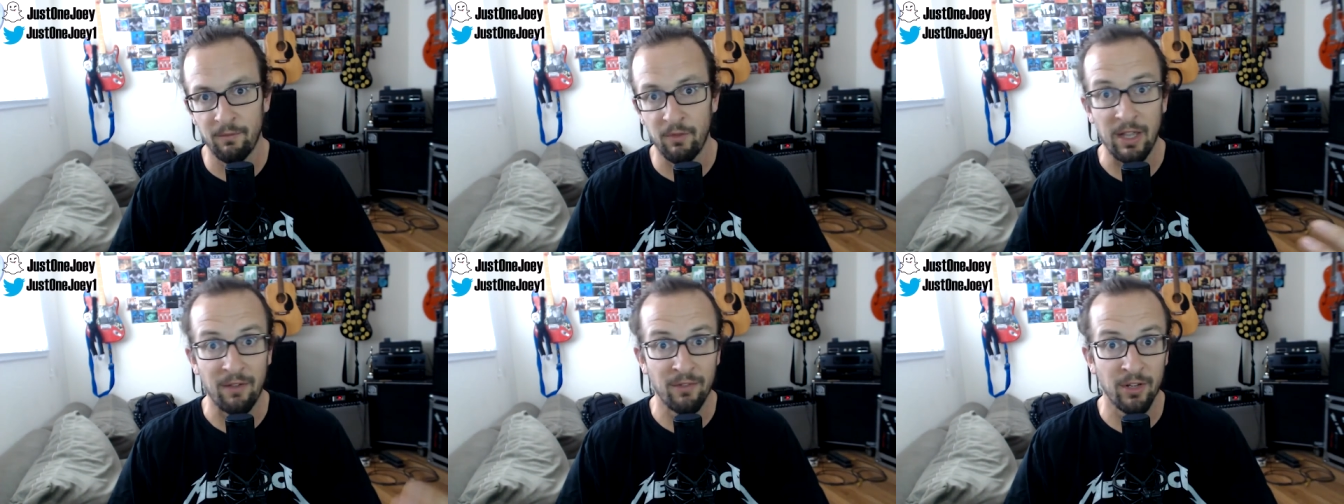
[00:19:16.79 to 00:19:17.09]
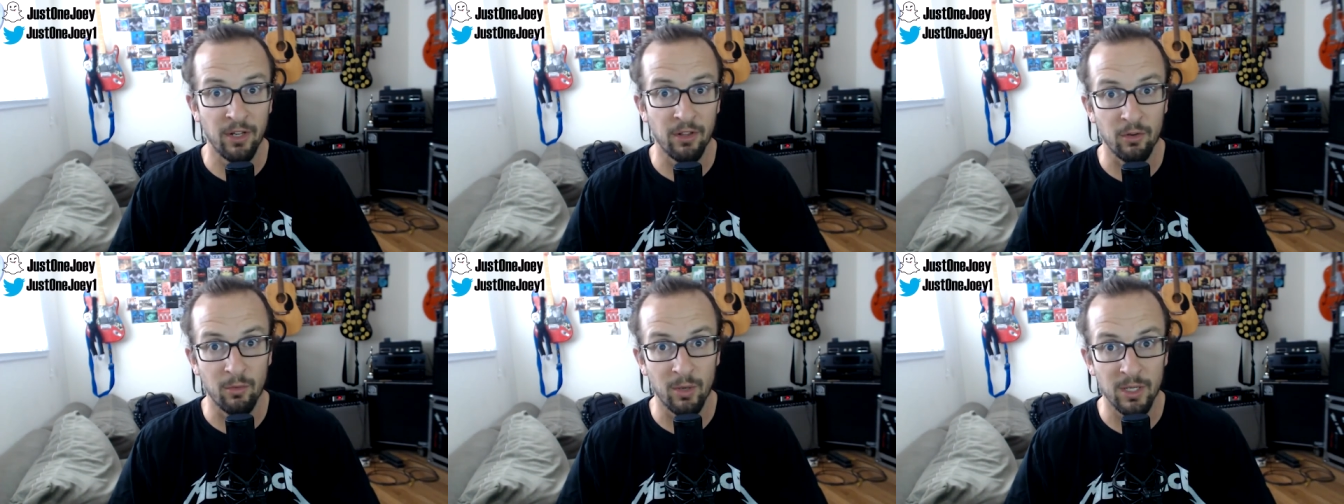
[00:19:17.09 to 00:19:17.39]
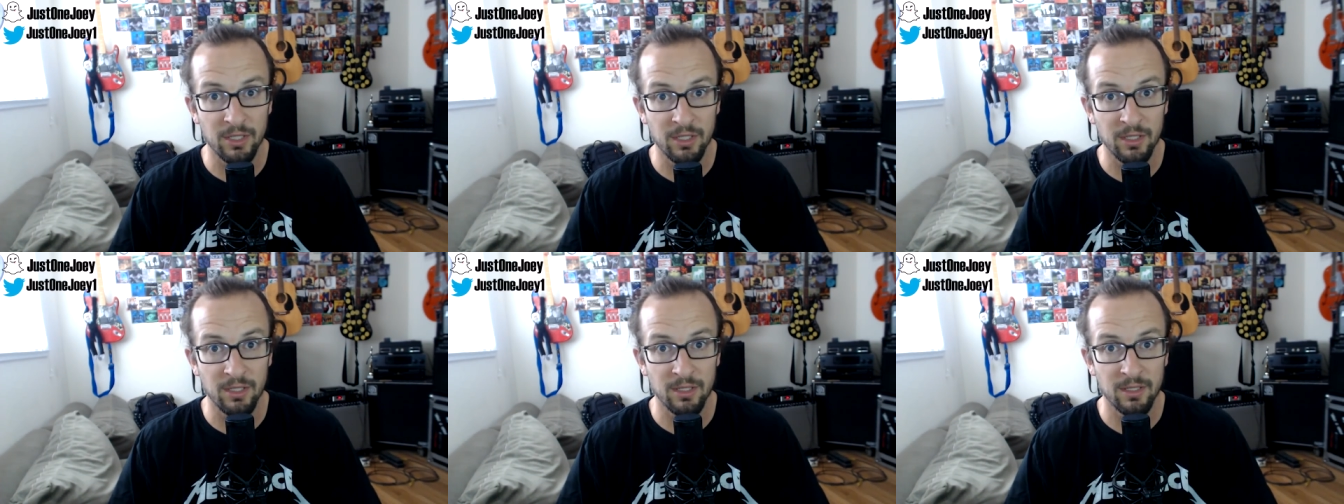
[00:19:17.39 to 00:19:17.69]
If you have any other
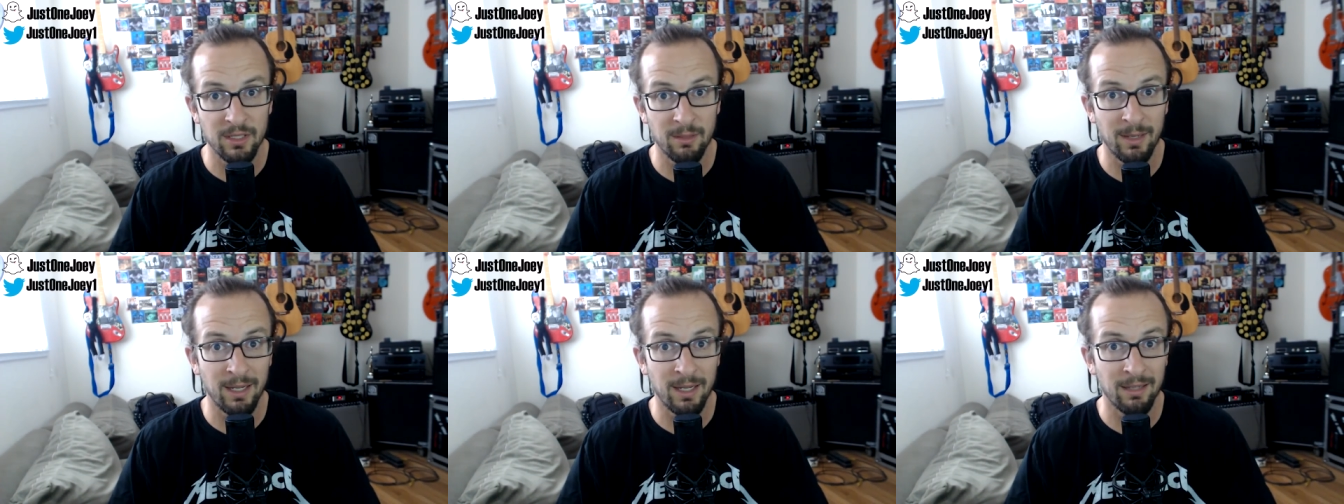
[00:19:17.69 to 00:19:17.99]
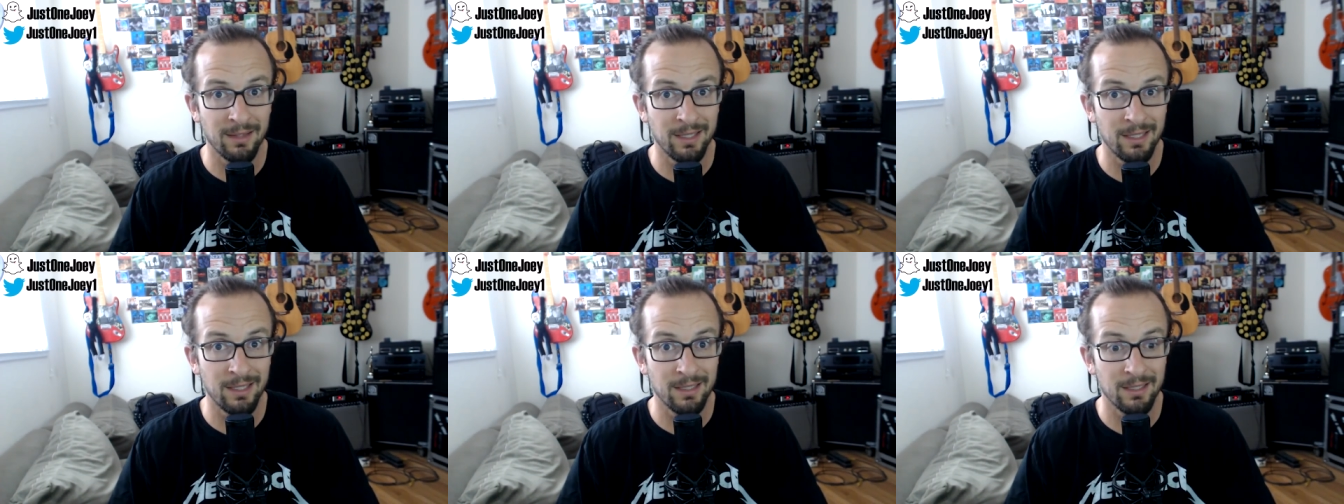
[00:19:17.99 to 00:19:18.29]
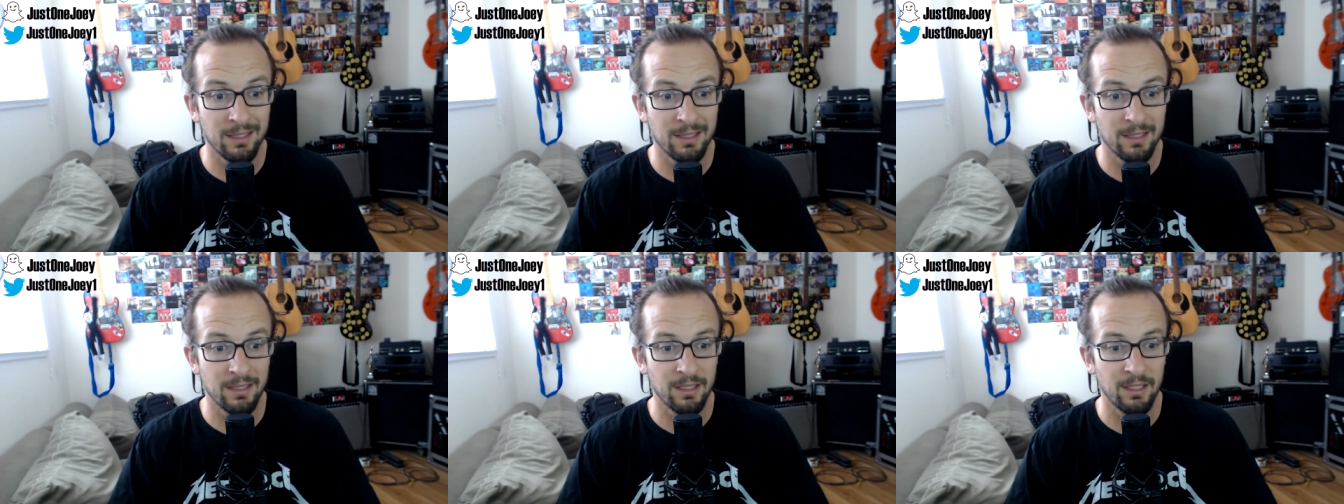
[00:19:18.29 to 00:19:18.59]
questions about
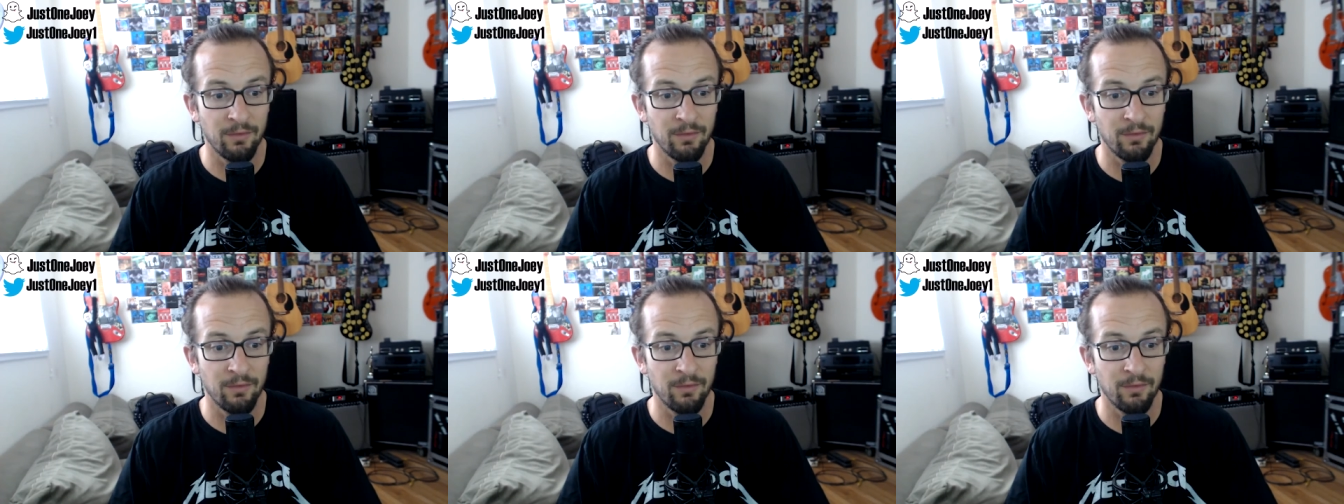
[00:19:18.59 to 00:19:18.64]
this,